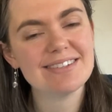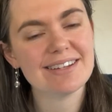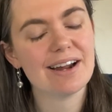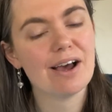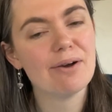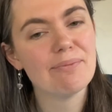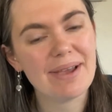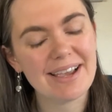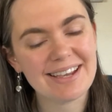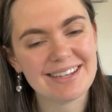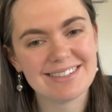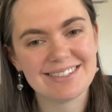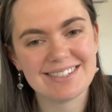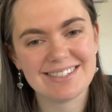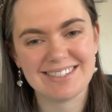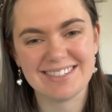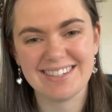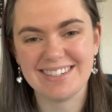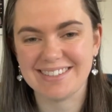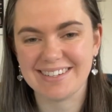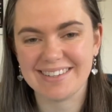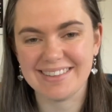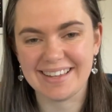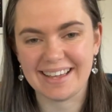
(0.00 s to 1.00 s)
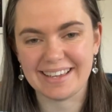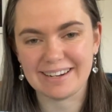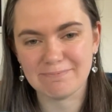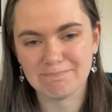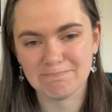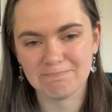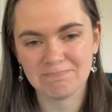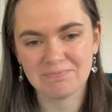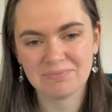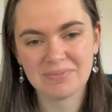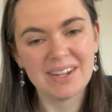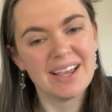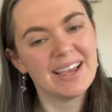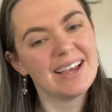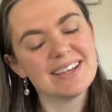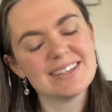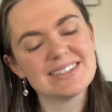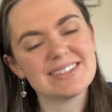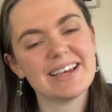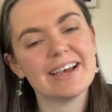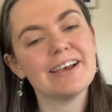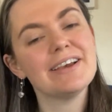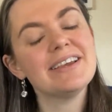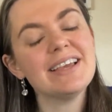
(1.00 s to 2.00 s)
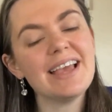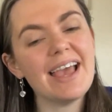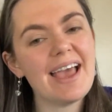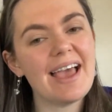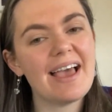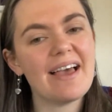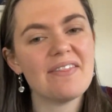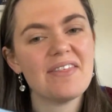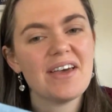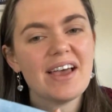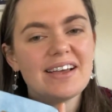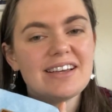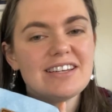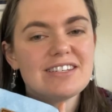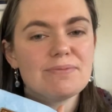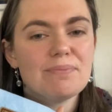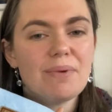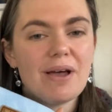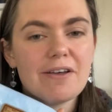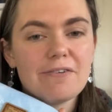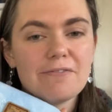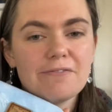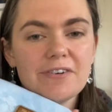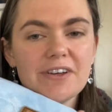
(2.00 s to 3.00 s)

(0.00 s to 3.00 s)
and I'll make a decision then. So yeah, that is my